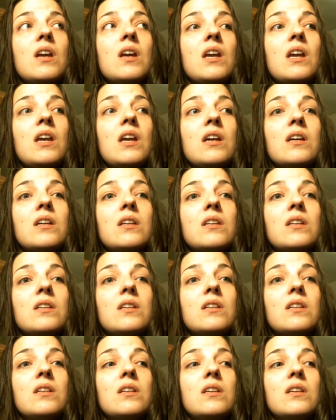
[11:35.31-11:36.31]

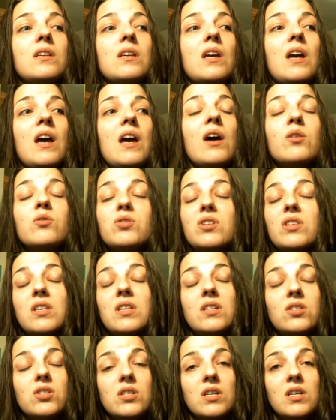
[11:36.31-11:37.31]
and how she
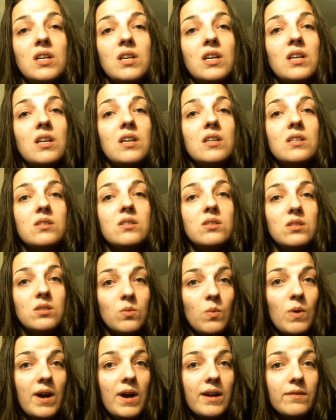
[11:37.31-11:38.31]
thinks she can get it is to
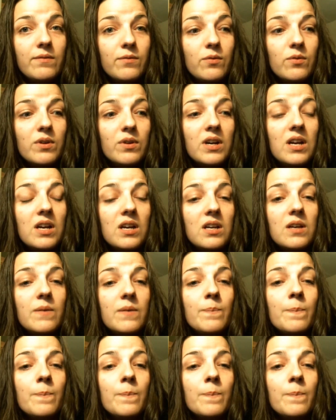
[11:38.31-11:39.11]
whine for it.